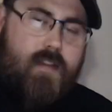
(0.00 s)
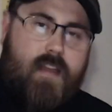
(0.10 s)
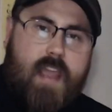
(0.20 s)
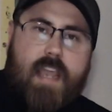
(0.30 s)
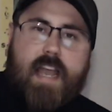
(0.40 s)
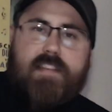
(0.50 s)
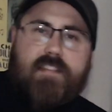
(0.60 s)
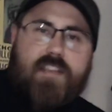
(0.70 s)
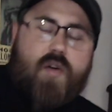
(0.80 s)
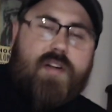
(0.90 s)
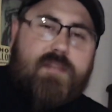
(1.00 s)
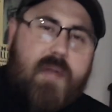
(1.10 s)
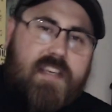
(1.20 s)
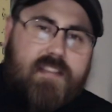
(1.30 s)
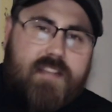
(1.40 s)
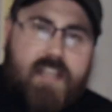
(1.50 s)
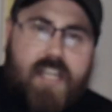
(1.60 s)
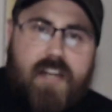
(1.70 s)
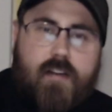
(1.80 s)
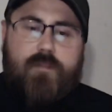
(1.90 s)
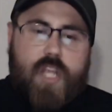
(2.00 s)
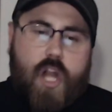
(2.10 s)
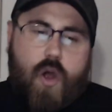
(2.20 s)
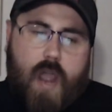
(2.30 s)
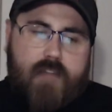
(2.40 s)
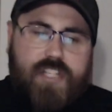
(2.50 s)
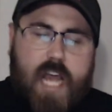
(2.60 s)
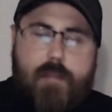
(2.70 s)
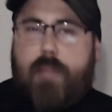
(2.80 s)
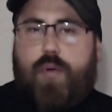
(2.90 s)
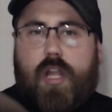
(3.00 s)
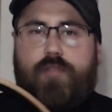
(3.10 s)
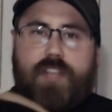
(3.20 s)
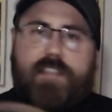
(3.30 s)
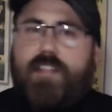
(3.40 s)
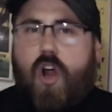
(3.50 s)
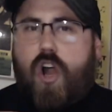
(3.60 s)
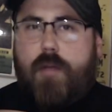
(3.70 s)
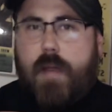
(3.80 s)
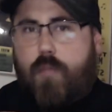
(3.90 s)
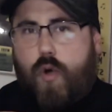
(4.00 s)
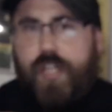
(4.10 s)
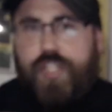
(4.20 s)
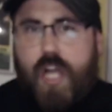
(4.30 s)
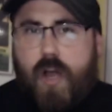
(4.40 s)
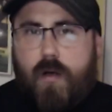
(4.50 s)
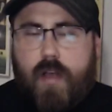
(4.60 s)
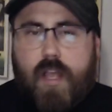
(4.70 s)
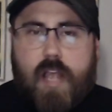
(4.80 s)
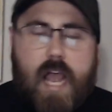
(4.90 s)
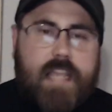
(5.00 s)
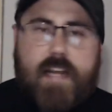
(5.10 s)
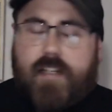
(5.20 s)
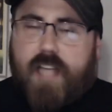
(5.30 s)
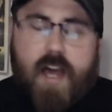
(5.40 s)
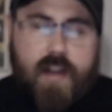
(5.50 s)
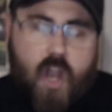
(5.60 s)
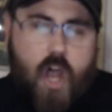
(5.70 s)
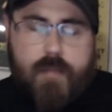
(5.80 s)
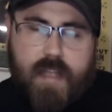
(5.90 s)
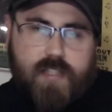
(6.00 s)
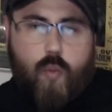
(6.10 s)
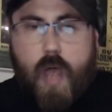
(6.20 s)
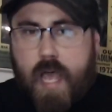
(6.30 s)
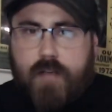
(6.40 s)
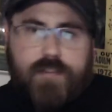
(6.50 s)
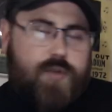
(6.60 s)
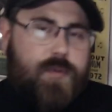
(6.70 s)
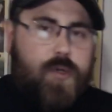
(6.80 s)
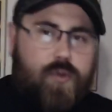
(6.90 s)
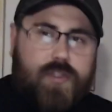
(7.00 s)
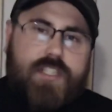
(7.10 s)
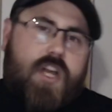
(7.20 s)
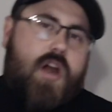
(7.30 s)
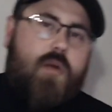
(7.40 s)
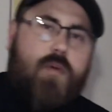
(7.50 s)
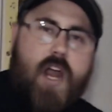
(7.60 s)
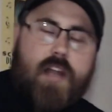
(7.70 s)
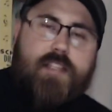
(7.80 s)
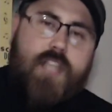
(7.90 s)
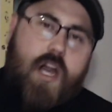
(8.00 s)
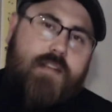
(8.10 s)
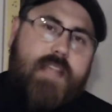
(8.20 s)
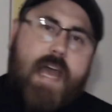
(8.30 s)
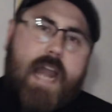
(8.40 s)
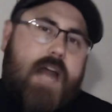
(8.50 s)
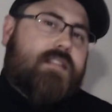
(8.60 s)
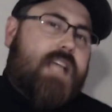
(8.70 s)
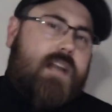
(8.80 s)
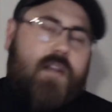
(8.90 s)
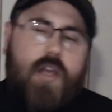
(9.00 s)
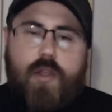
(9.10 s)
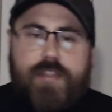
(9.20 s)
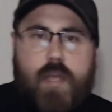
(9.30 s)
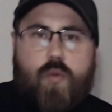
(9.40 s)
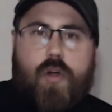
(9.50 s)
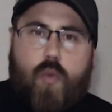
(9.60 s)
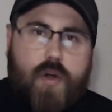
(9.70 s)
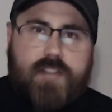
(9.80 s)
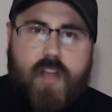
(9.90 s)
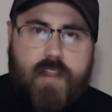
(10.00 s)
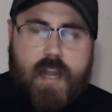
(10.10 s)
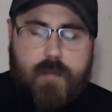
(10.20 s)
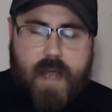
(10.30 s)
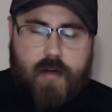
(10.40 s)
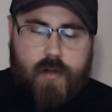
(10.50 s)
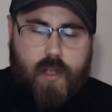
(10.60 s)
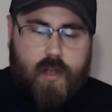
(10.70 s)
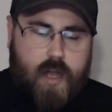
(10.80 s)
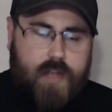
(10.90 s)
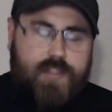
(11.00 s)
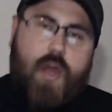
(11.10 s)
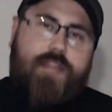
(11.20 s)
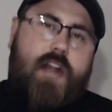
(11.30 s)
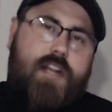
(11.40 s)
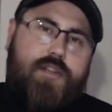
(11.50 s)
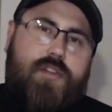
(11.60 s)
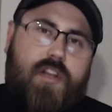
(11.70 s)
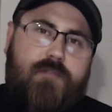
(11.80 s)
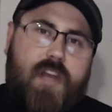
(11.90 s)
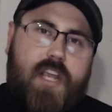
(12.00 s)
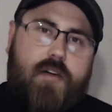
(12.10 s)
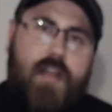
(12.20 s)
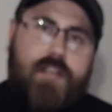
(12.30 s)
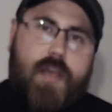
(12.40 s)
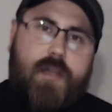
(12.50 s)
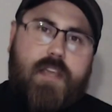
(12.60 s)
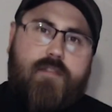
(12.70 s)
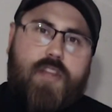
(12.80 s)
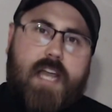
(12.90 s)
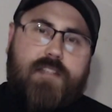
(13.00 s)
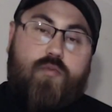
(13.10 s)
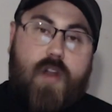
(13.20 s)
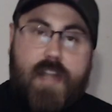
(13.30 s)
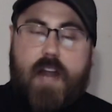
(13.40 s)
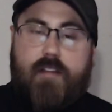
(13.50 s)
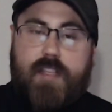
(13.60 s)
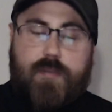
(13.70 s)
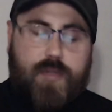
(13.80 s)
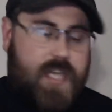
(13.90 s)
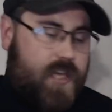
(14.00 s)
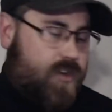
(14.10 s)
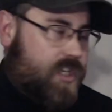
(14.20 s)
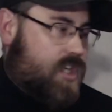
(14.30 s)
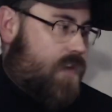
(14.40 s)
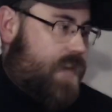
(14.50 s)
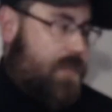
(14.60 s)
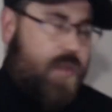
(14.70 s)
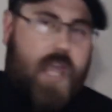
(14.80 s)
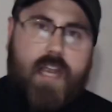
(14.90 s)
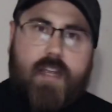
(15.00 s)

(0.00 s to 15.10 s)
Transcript: Hey guys, how's it going? It's Mikey C here. You know, every time I pull out this guitar on my morning show, I get a ton of comments. Wow, super cool guitar. What kind of guitar is that? How does that thing work? What is all that about? So I thought I'd do a little video and give you guys the rundown of this particular guitar that I play,